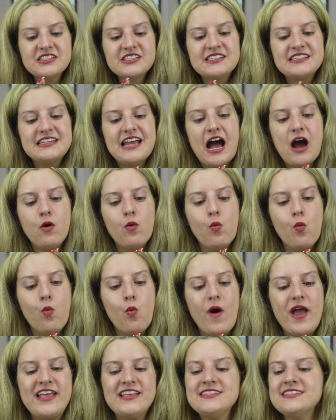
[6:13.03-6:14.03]
just not
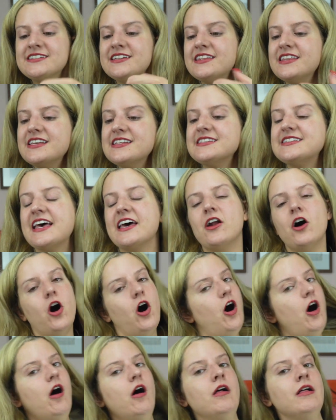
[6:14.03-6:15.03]
waste this at
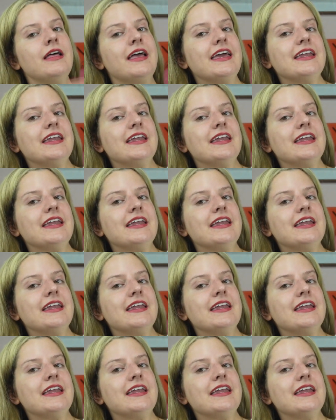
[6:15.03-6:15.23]
all.